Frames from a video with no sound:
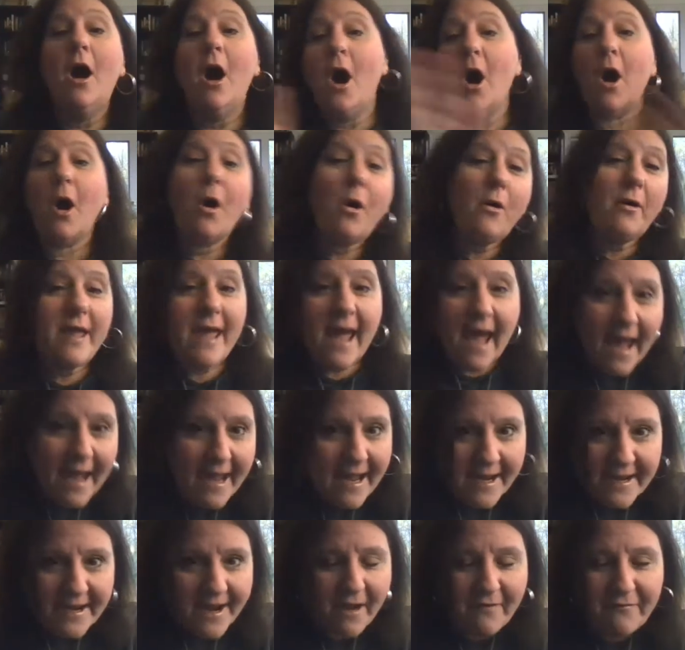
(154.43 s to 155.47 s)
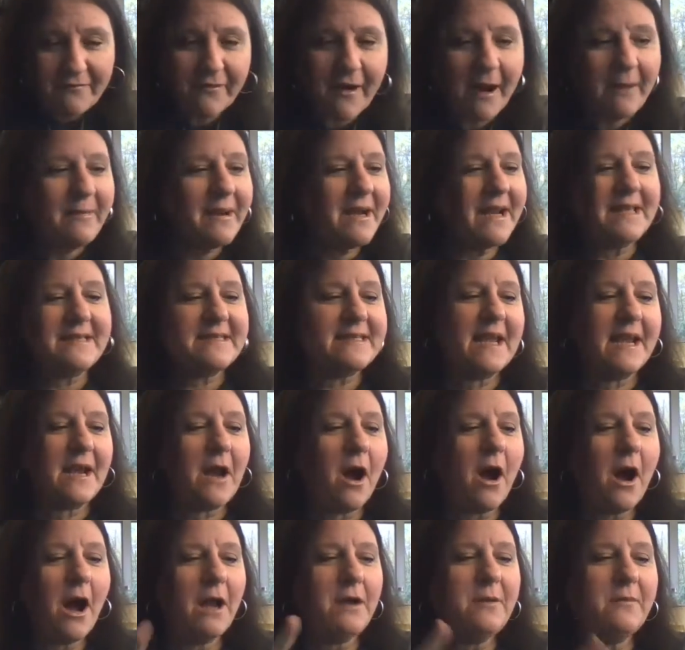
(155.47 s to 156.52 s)
Okay, enough reminiscing.
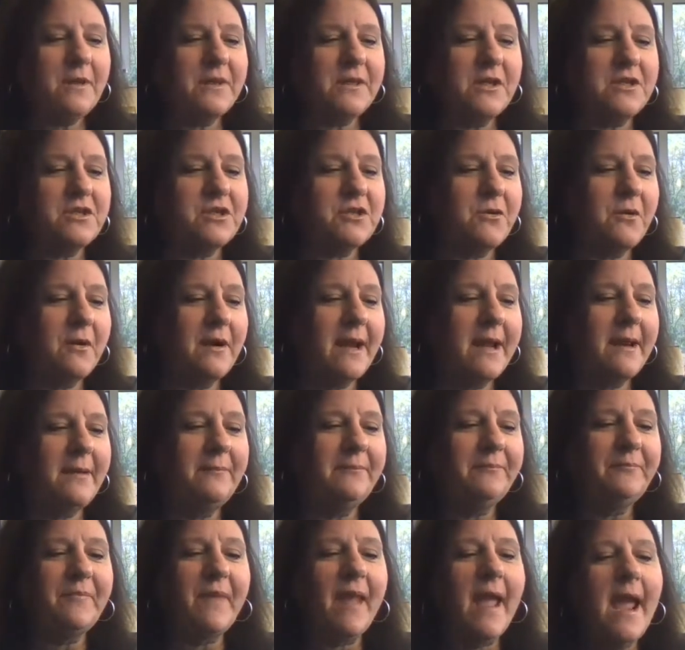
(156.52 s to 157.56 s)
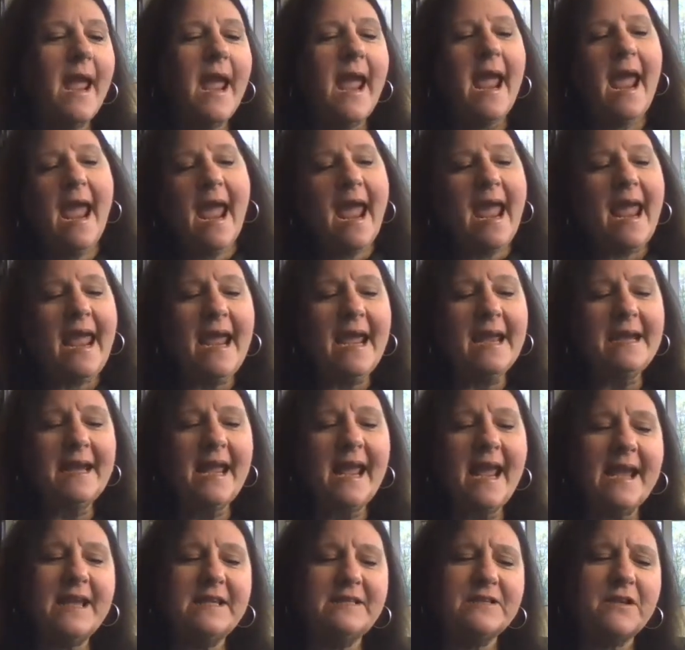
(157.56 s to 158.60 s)
On with the story. Aunt
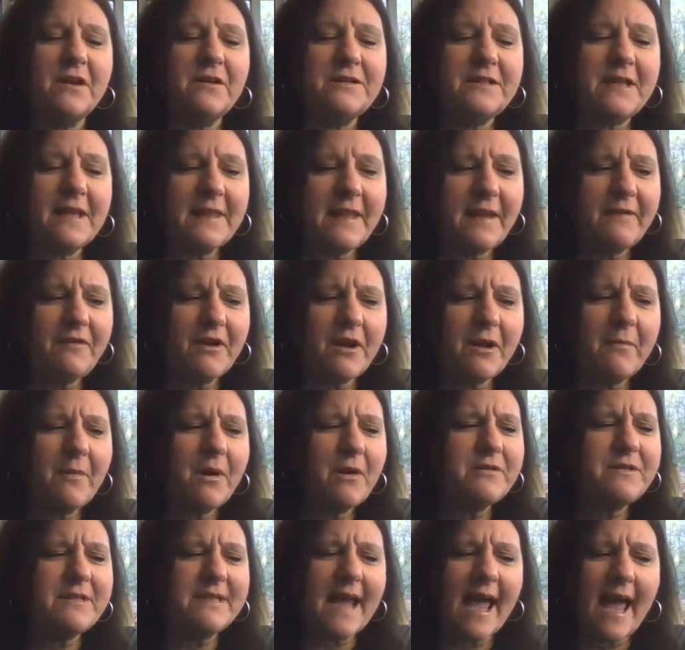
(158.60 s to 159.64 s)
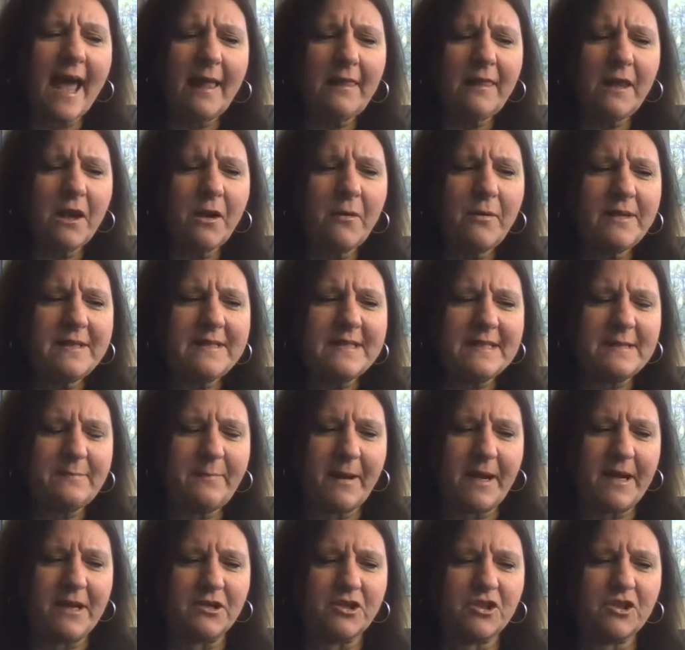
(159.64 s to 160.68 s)
Hazel delivered a most eloquent
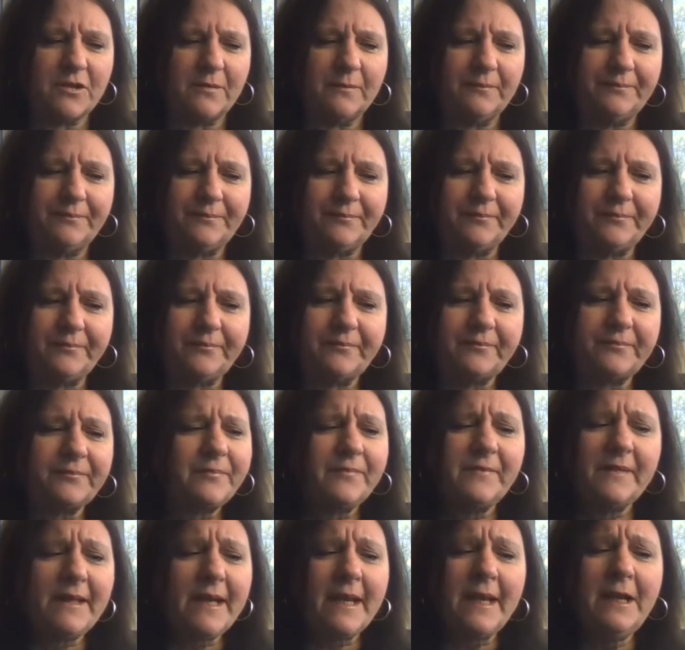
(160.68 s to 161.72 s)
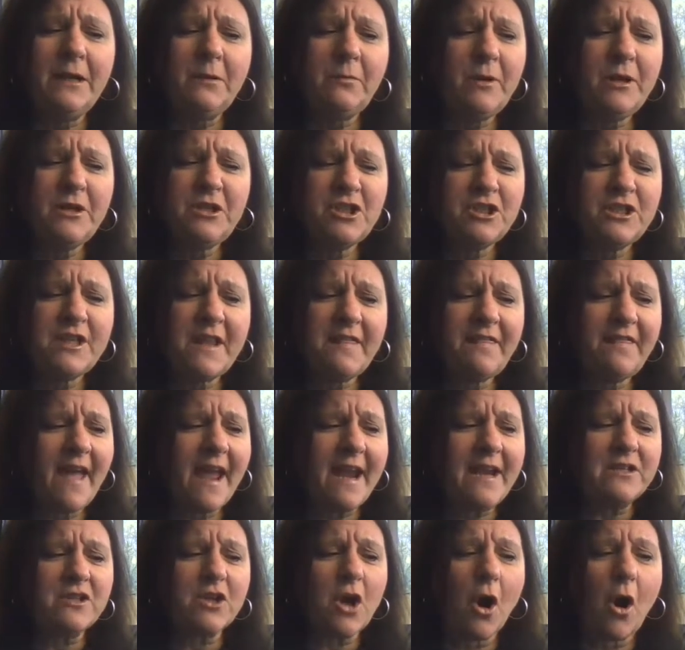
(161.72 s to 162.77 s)
speech in which she
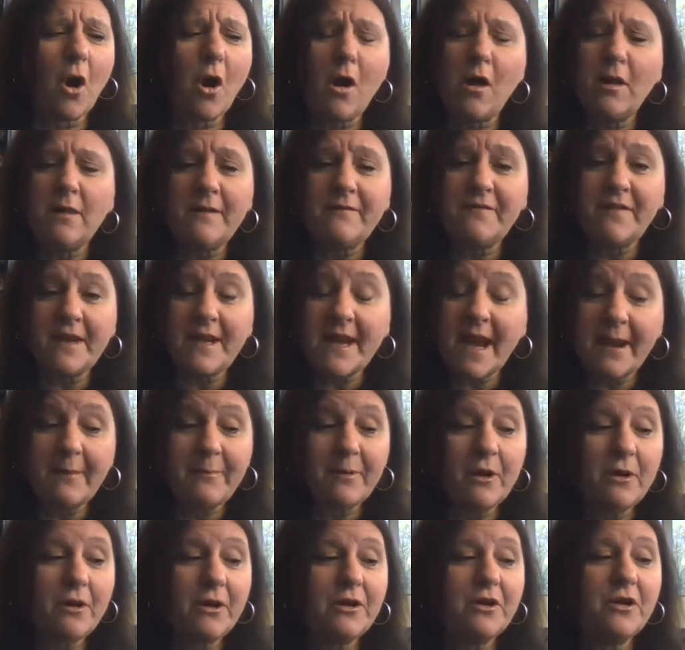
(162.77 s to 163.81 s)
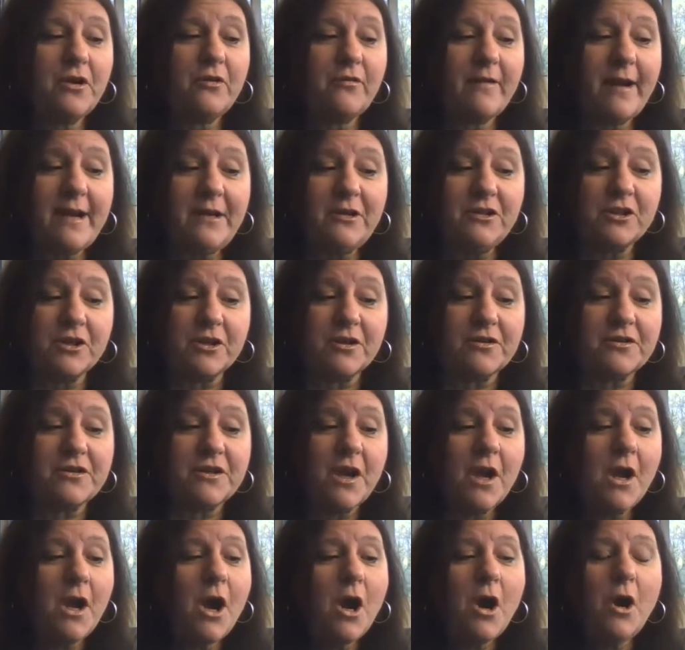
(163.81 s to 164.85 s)
thanked all of the neighborhood creatures
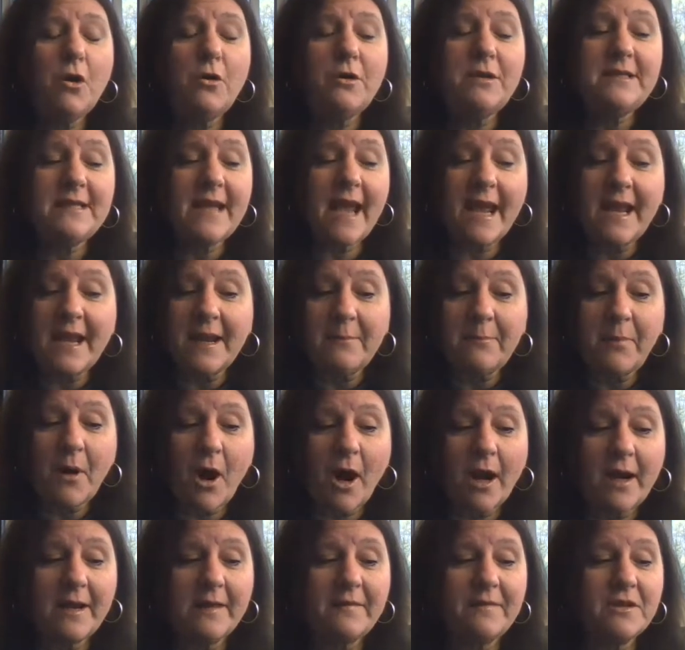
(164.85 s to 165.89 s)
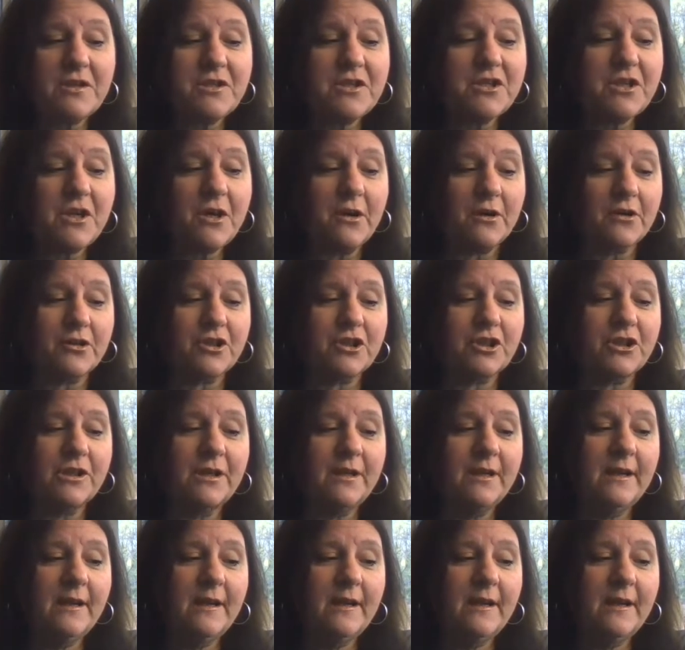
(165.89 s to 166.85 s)
who'd taken part in the search.